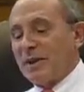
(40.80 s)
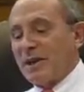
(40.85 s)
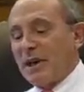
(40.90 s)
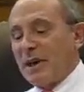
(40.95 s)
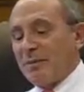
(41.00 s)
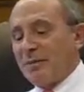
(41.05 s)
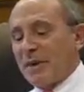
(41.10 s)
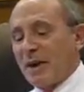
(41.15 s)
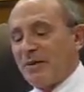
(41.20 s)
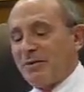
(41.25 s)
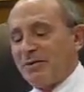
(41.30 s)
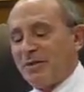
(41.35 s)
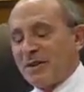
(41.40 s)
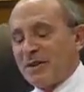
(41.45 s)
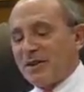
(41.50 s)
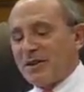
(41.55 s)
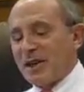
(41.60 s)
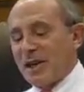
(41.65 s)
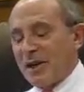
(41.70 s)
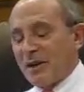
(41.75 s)
came down from
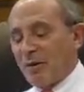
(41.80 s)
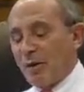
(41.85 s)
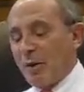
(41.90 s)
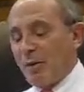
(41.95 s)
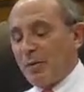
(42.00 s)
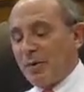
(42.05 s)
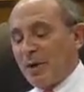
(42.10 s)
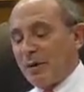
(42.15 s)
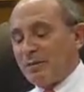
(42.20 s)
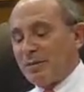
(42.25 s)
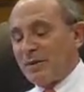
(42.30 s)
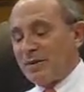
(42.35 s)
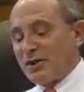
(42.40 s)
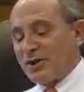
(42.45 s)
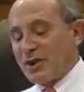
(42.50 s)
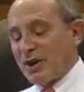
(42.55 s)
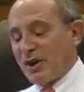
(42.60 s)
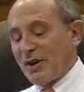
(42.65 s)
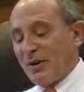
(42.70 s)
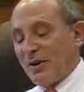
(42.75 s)
the stand, opened up the
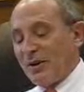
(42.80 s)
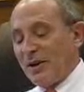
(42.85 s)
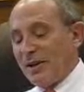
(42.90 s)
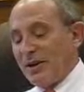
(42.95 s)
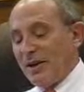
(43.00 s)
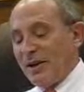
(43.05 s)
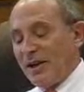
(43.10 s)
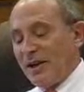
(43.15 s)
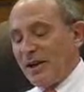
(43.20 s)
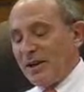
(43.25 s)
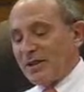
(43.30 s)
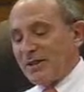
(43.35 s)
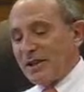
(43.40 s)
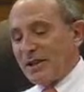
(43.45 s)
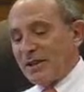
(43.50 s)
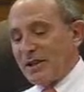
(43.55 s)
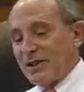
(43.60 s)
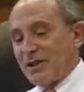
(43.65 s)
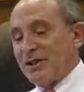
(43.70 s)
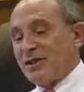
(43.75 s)
chair,
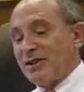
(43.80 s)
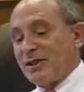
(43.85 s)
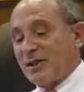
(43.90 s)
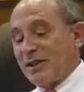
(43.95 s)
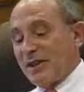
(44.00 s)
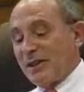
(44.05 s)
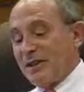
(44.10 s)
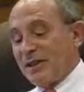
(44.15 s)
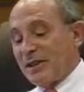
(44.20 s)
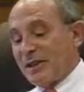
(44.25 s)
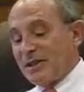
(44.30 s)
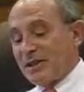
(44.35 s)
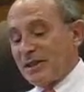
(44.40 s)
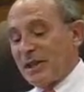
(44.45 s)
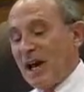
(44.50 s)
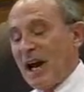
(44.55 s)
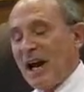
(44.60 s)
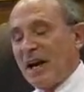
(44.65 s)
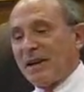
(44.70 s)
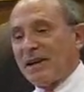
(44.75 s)
said, "This is it.
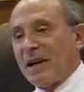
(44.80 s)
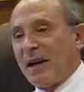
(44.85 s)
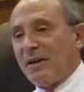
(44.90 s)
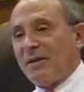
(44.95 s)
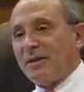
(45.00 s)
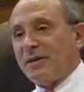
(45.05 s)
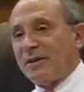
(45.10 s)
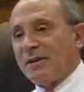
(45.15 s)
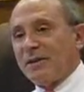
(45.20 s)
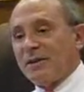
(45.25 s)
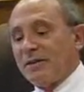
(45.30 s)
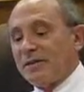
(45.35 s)
It's locked now.